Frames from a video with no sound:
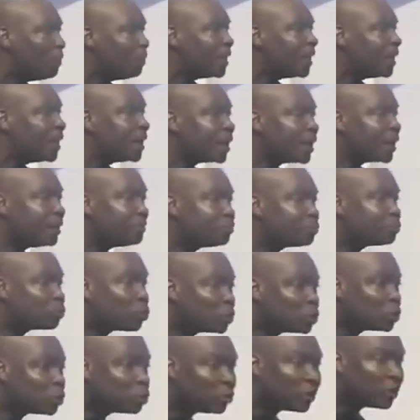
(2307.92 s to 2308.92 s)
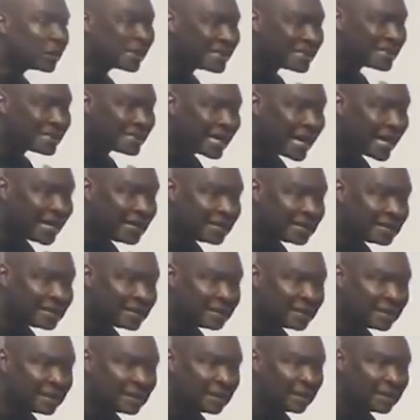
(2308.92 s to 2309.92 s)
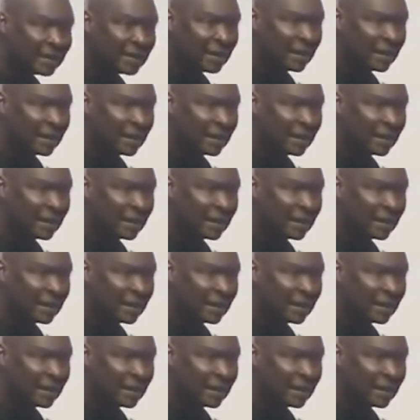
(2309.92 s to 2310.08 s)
will bring reproach to Christianity.